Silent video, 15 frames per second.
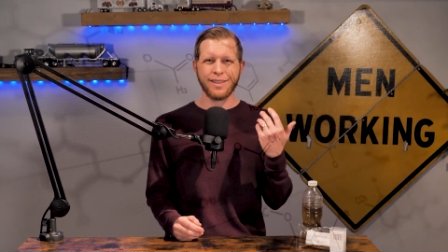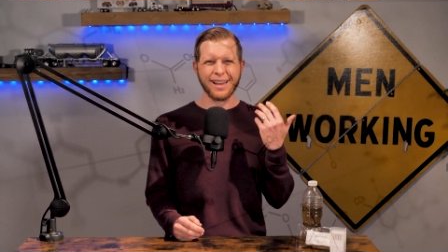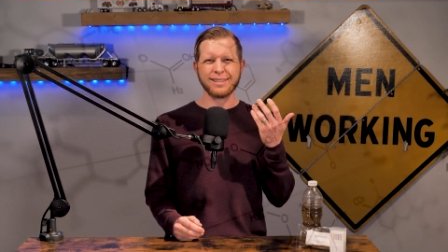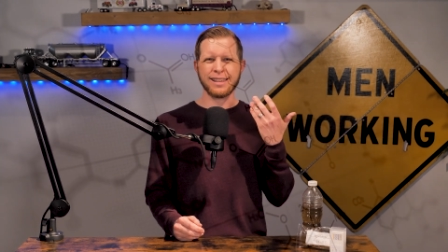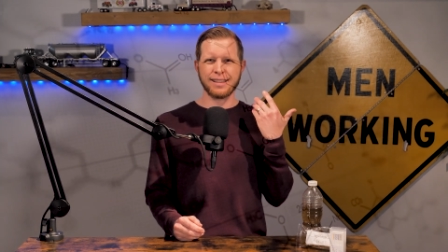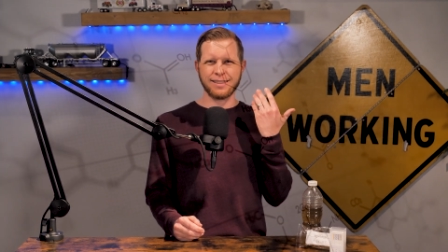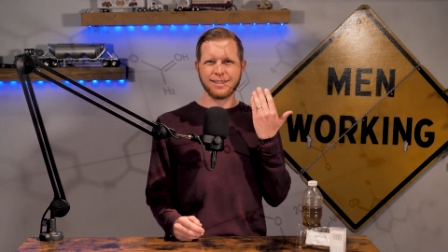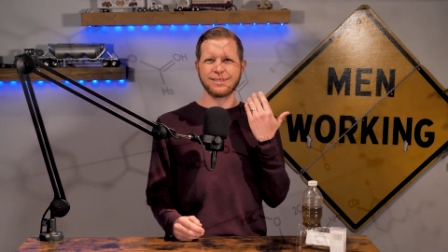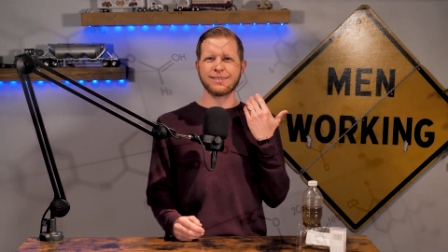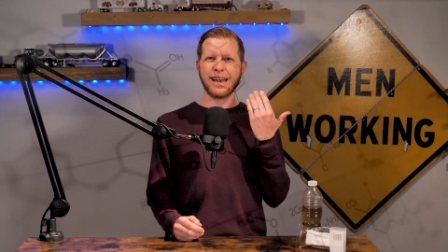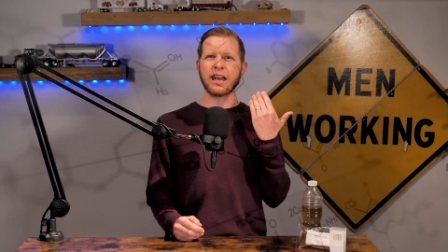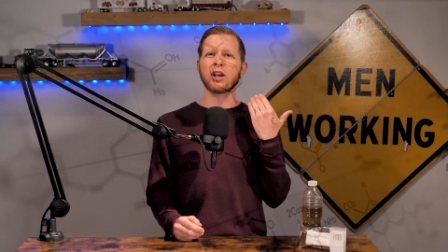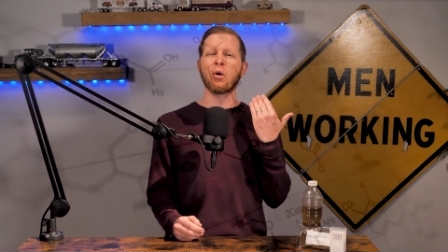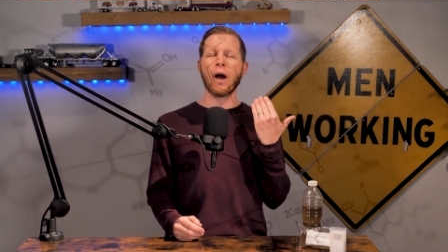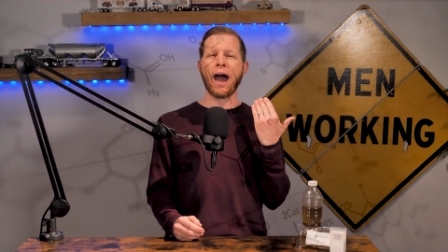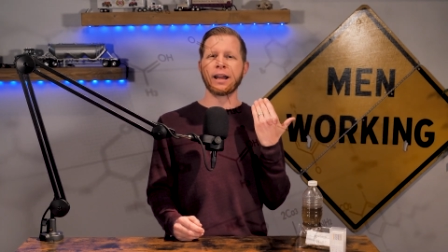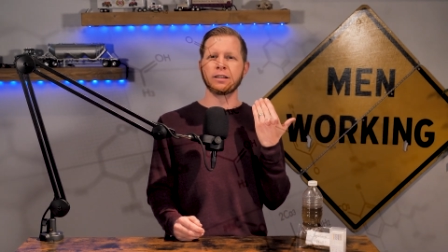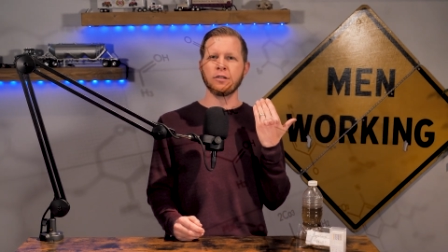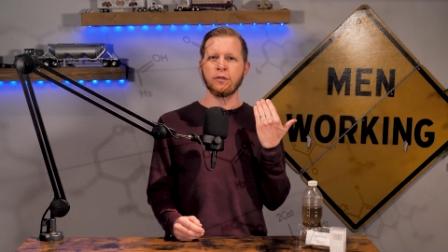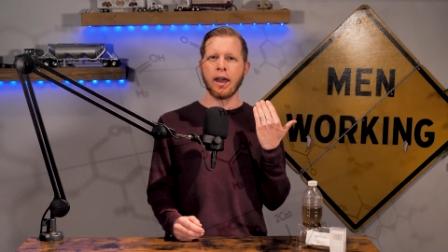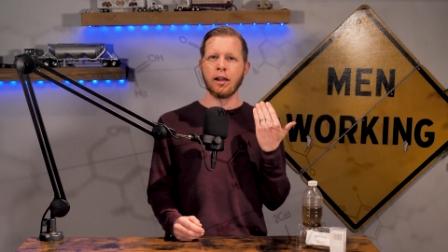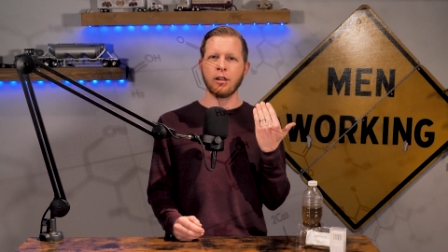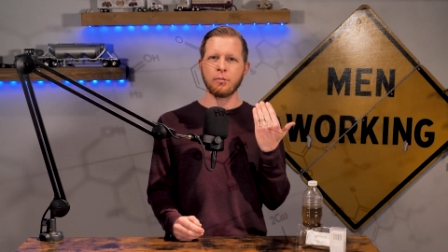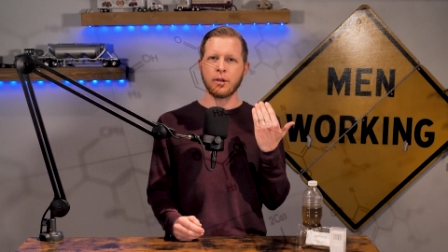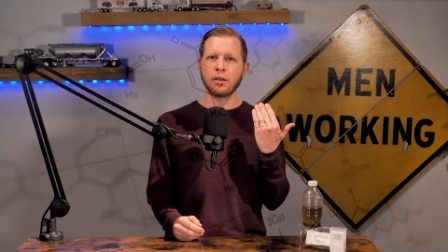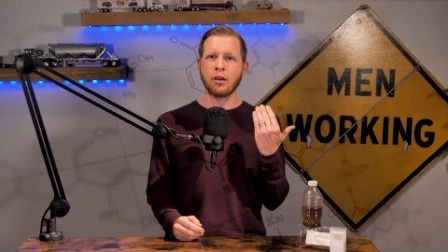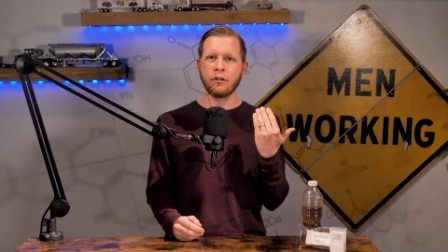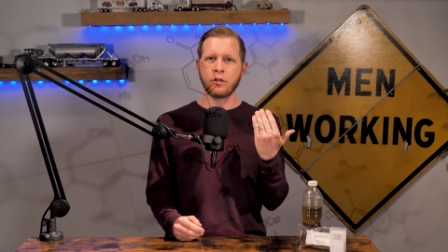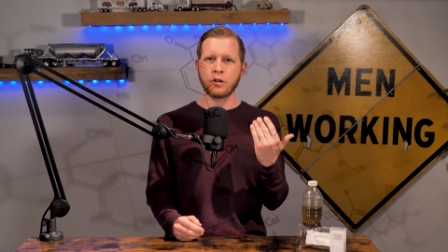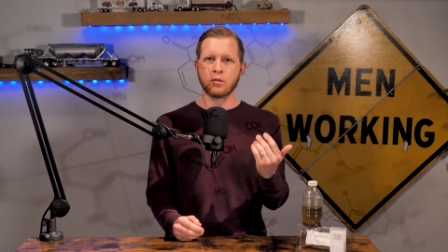that's like the psychoactive
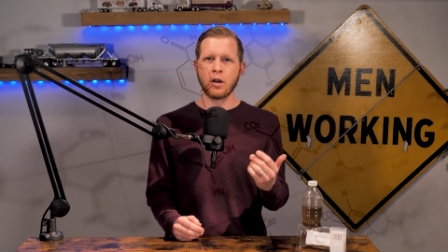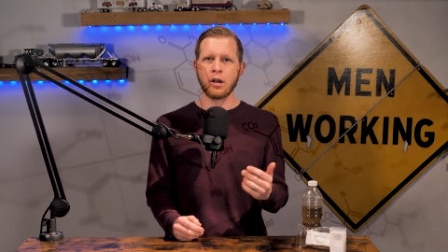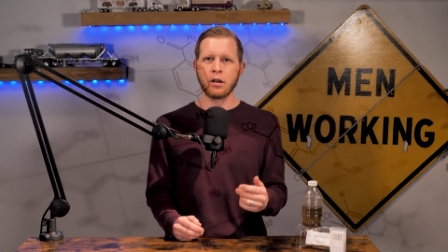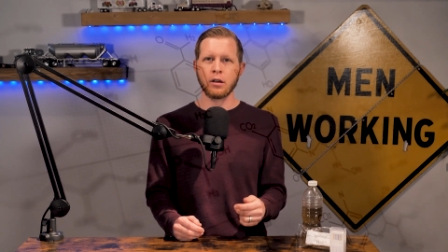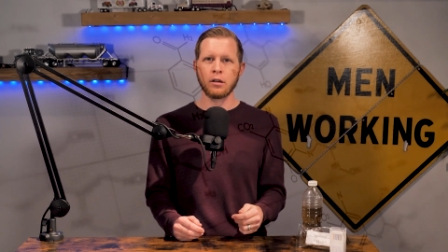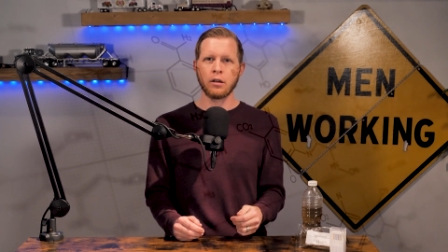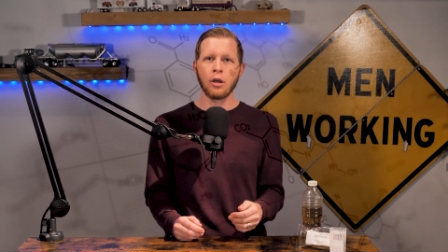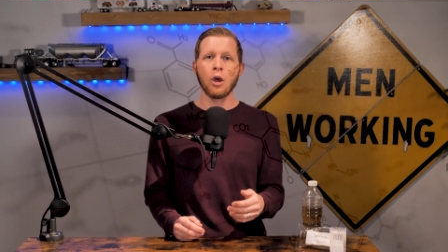element of the drug,